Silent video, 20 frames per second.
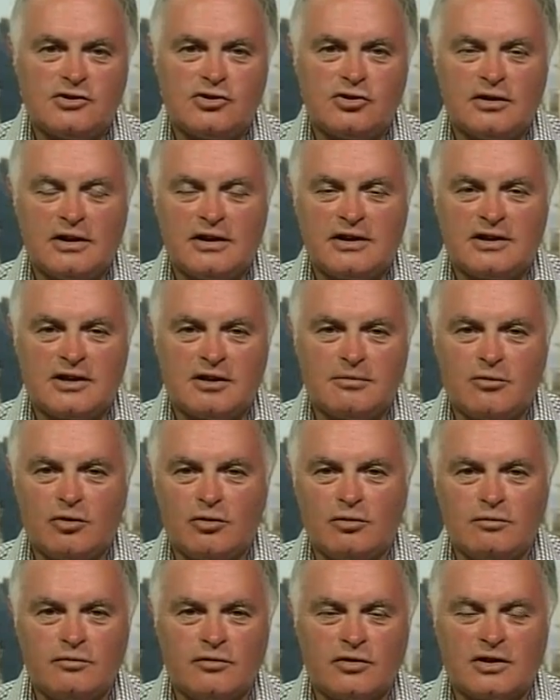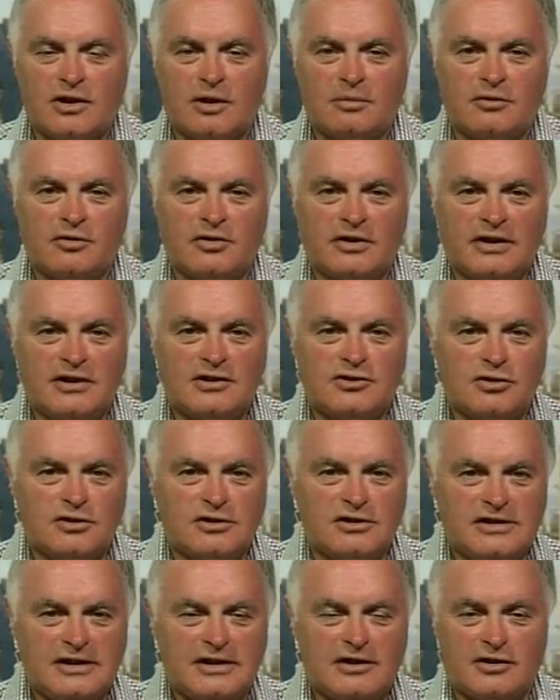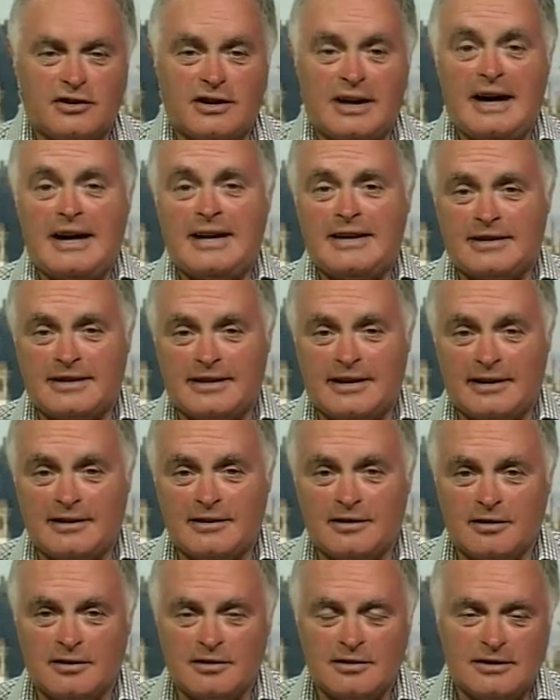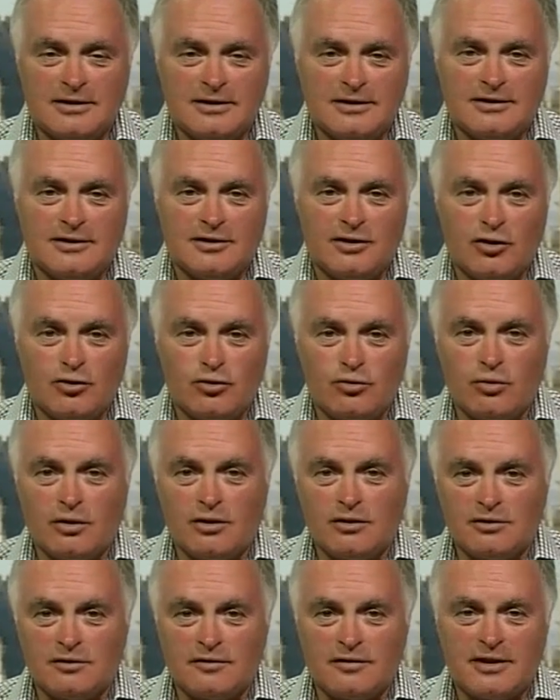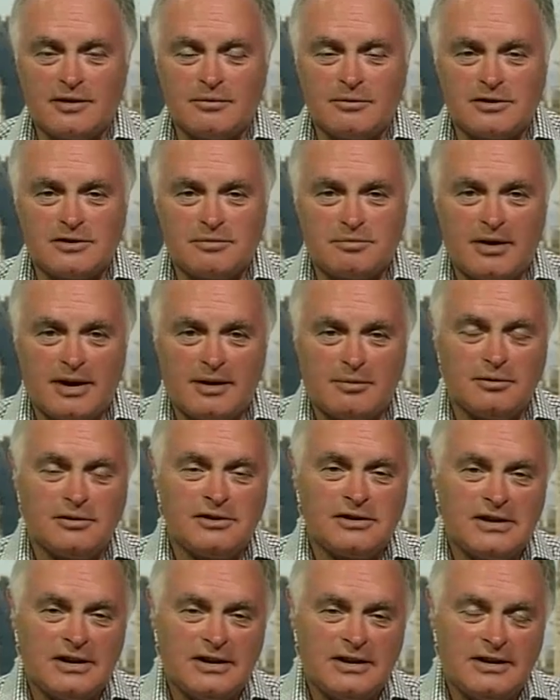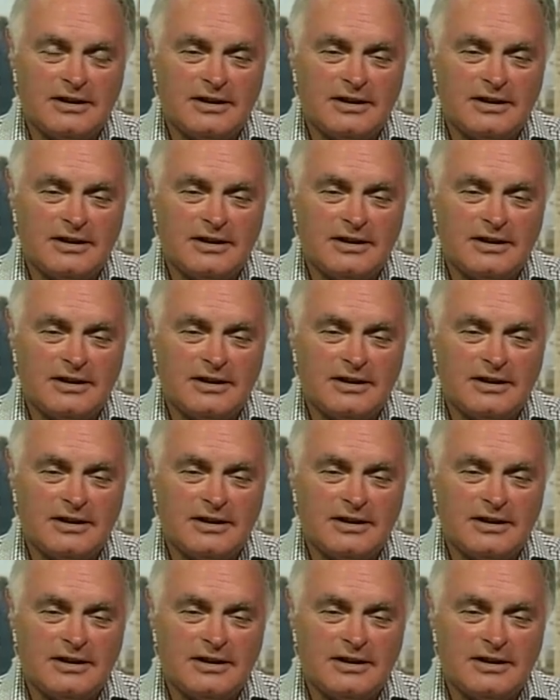She'd like to come home for a couple of days, just see her cat again, the now world-famous Pebbles,